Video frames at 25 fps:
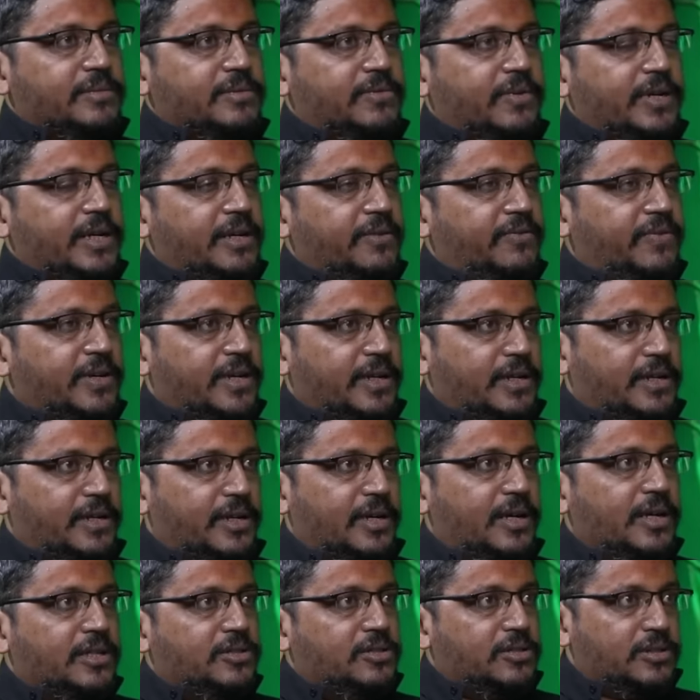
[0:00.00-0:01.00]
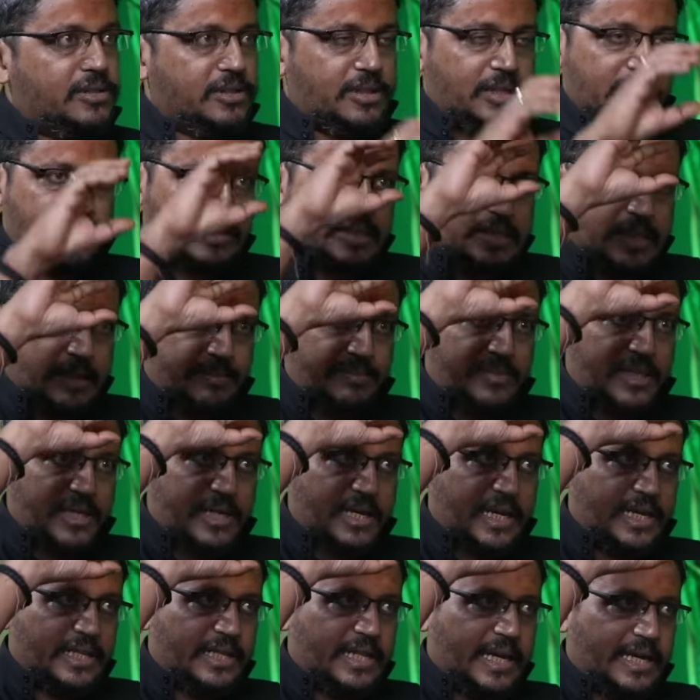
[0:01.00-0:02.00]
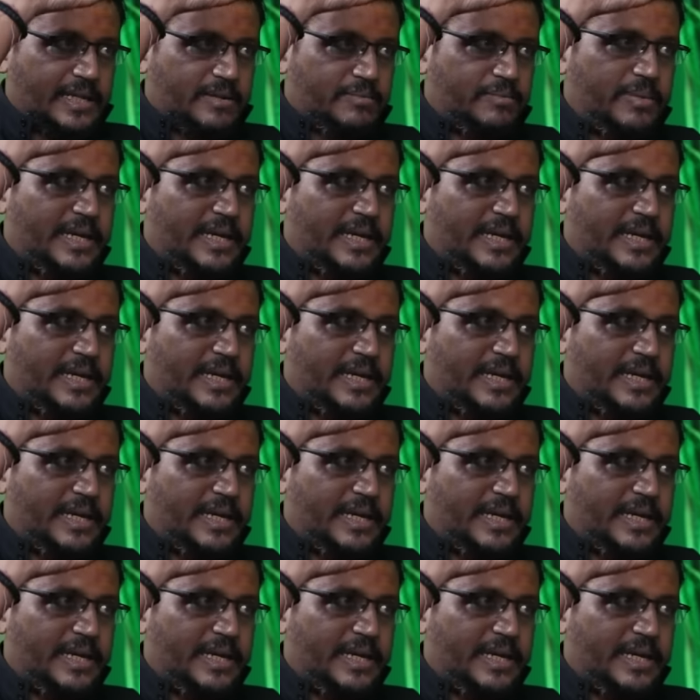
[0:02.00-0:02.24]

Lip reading: Very difficult. So it's something like that.